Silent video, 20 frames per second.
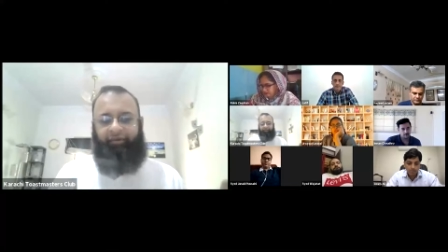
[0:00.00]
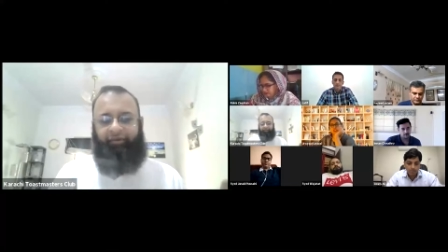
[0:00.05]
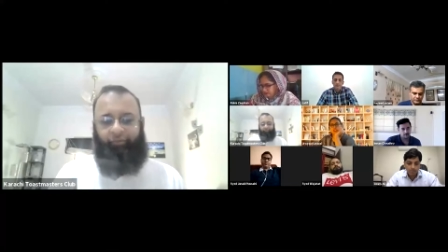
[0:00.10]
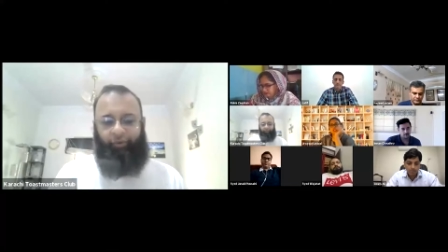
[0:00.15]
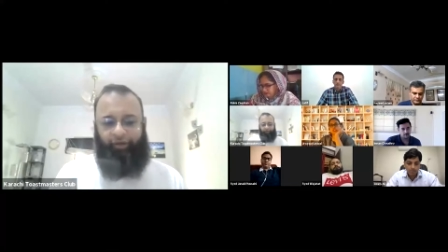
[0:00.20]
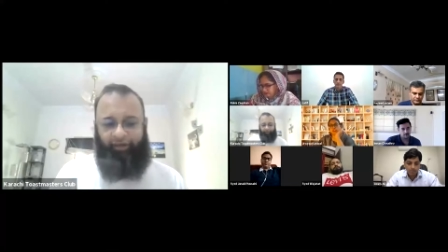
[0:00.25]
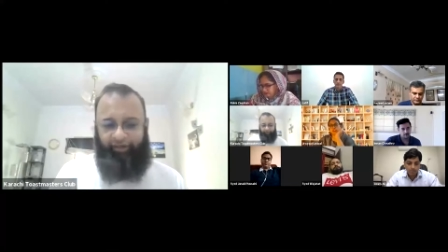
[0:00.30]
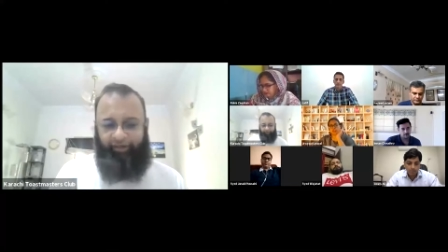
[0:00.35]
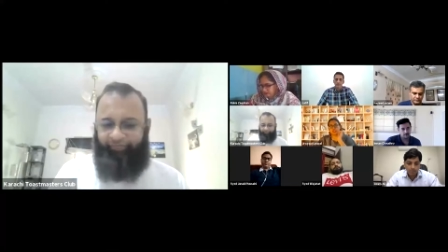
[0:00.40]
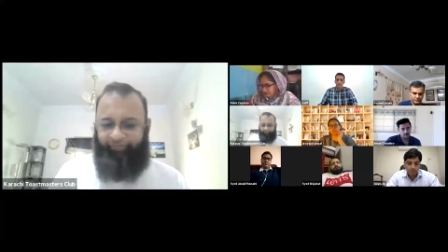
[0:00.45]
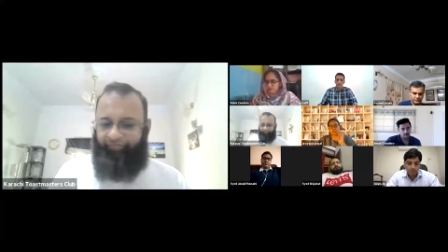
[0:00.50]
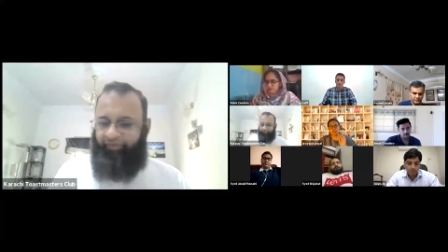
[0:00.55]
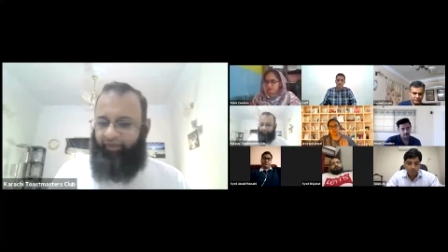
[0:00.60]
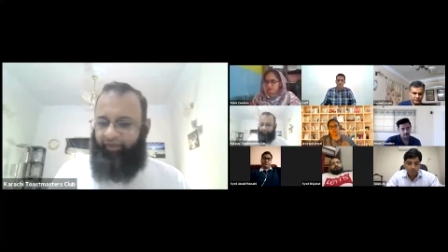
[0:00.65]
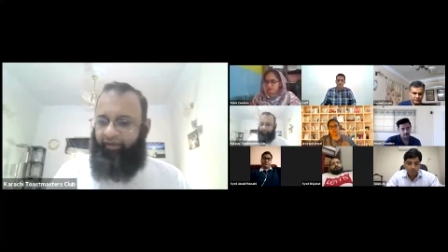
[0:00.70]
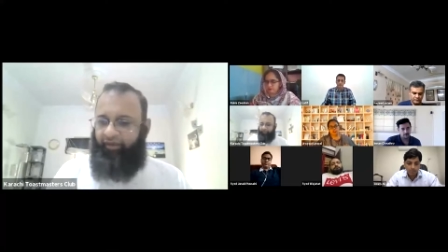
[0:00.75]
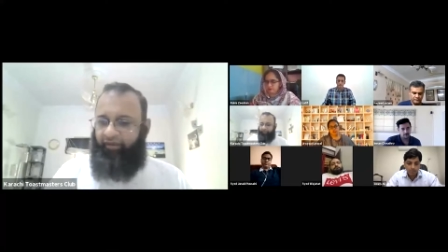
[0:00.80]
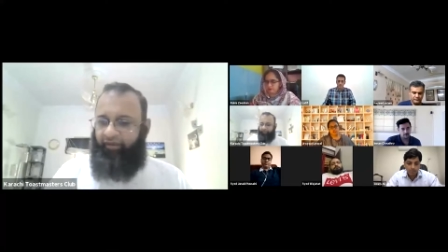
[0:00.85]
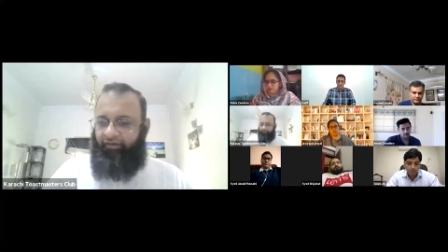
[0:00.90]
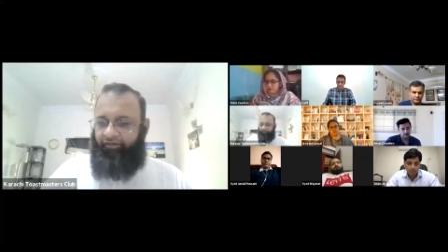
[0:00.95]
world.
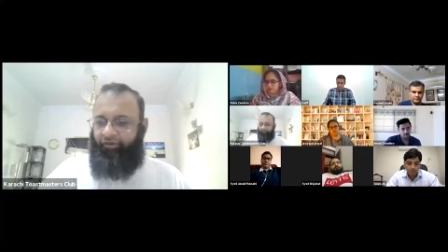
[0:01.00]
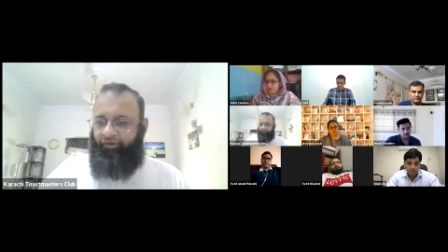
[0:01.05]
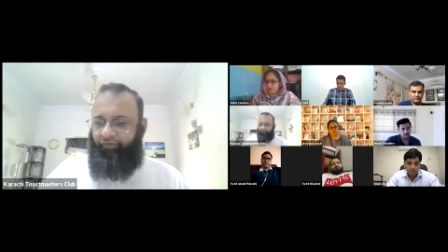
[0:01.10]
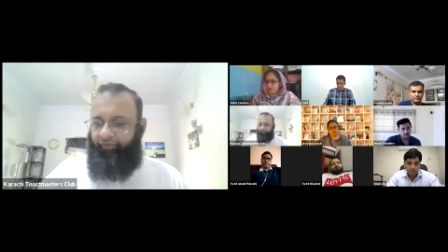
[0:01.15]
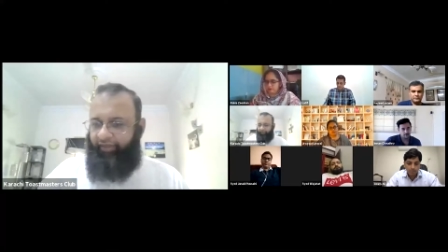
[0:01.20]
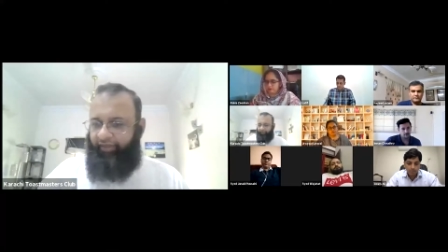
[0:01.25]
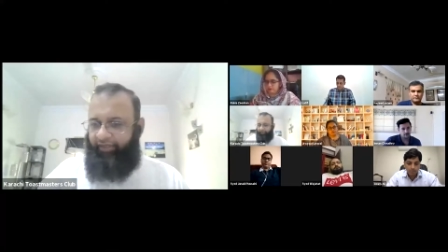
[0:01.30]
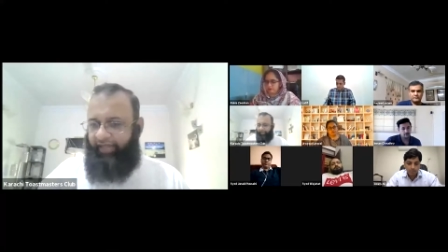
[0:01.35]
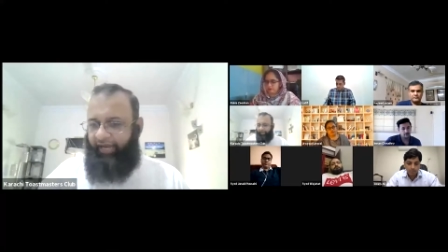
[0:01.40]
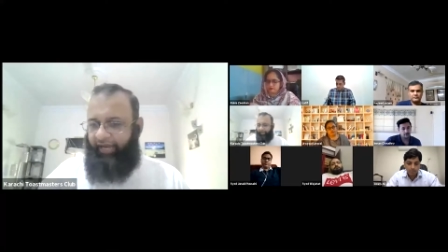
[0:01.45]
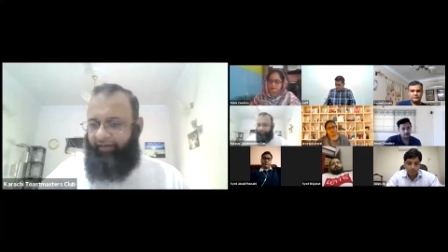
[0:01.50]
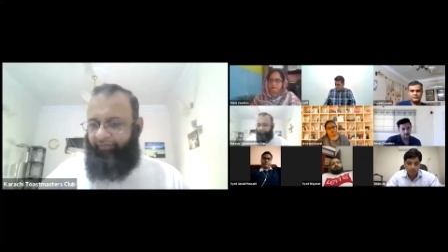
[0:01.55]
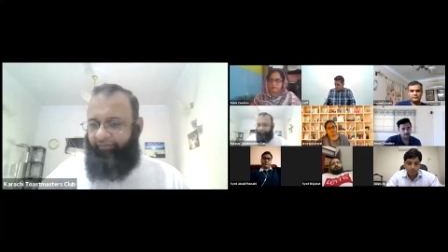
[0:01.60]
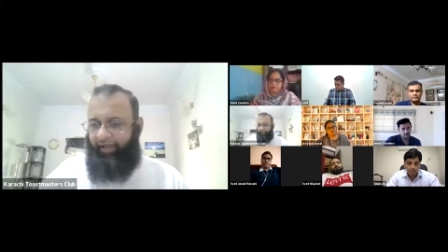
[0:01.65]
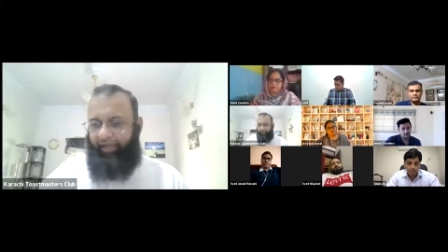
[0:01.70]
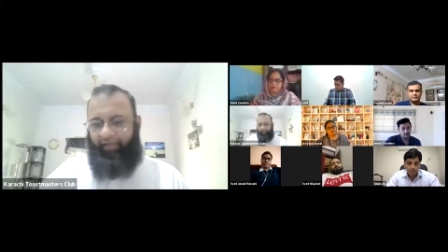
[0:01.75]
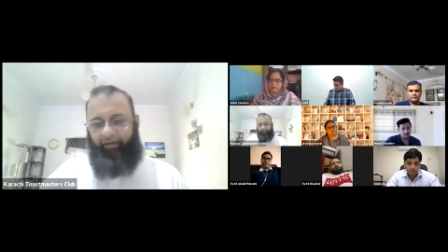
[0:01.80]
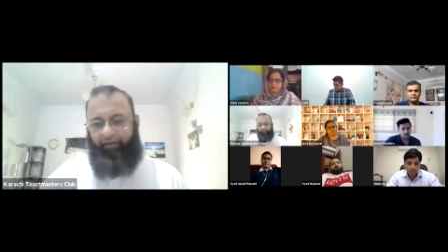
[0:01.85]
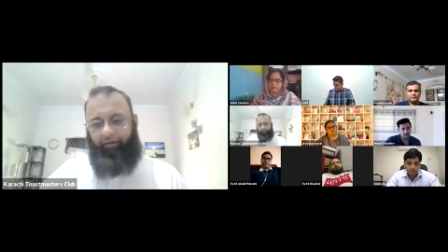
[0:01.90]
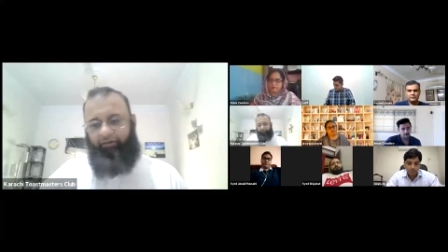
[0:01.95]
So with that,
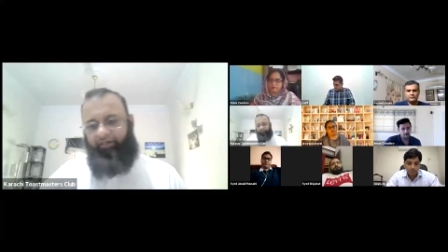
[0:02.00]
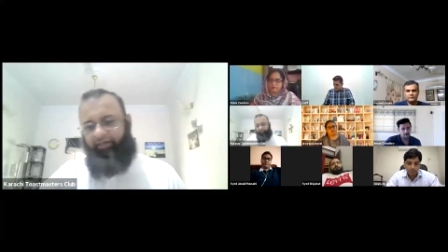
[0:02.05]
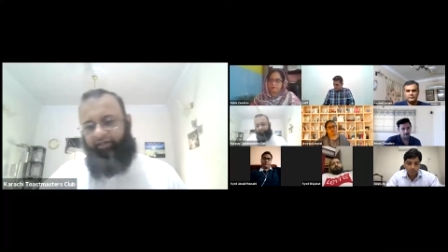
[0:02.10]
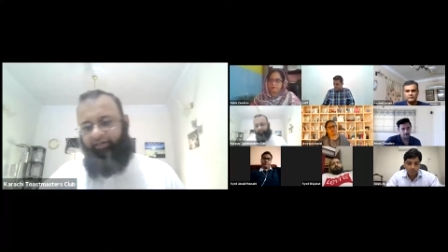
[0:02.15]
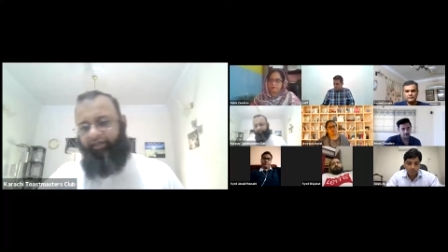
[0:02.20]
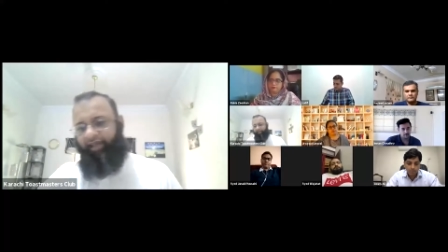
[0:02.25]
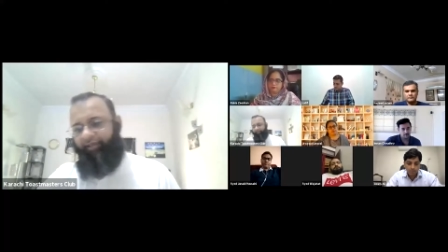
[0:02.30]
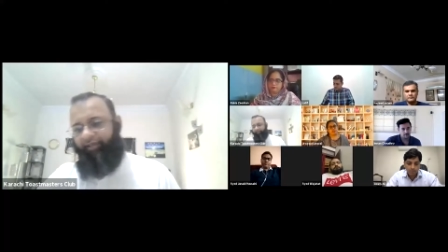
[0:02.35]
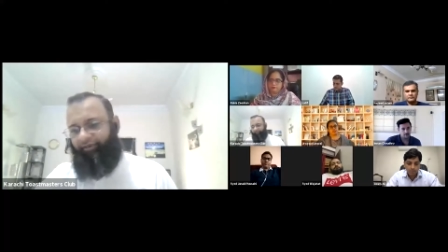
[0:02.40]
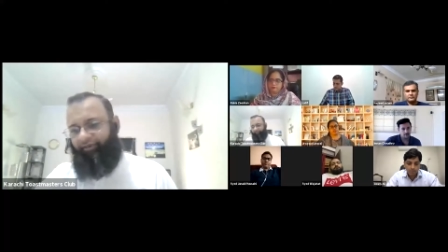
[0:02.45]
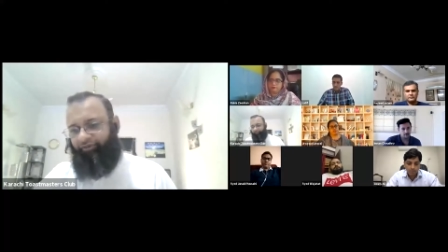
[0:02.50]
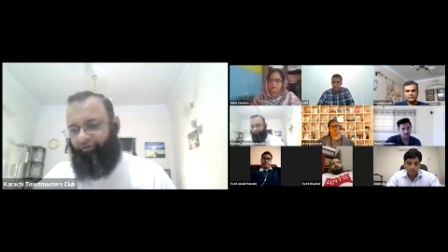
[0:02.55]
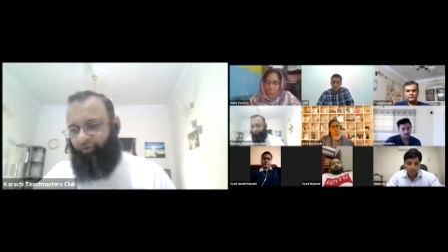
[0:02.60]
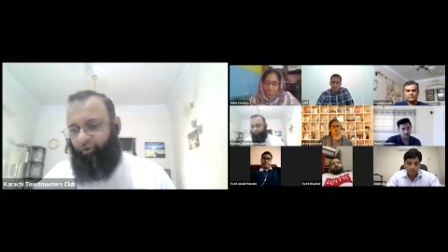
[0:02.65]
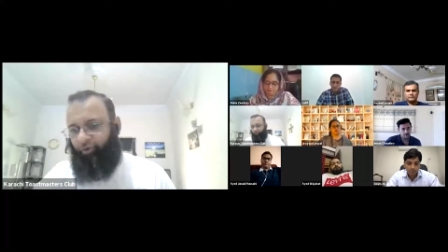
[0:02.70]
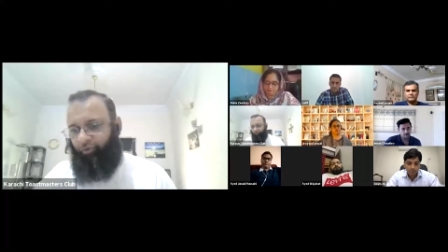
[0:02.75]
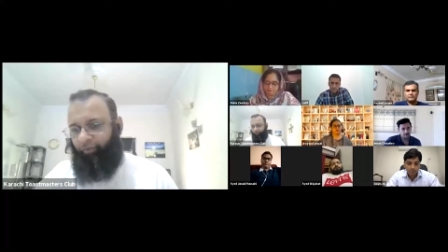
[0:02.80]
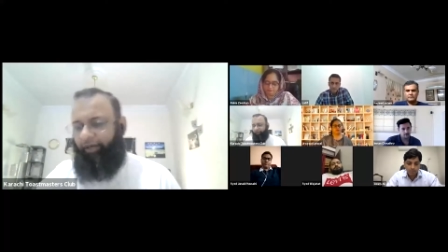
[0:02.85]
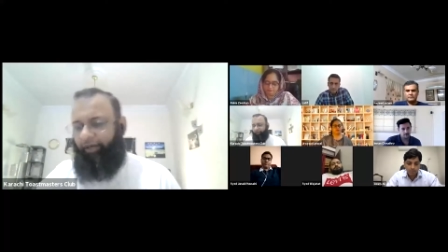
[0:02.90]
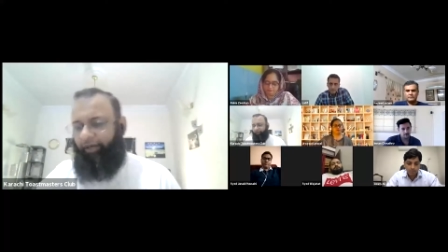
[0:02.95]
my allotted time is
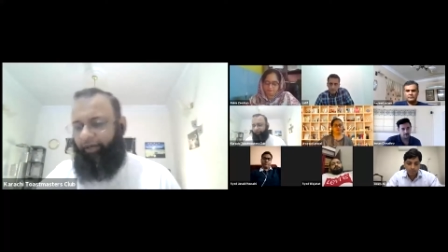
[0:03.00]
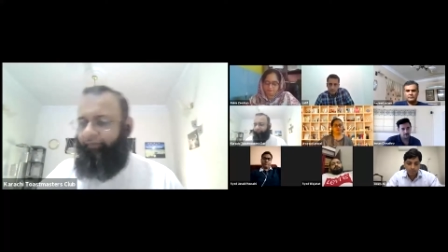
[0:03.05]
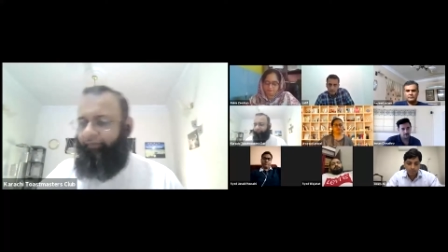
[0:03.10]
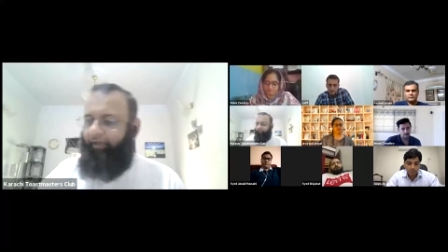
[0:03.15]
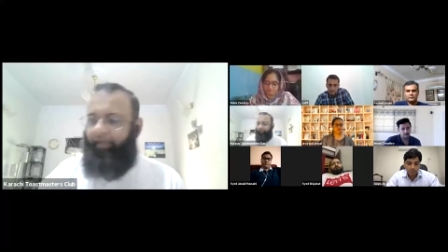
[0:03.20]
over.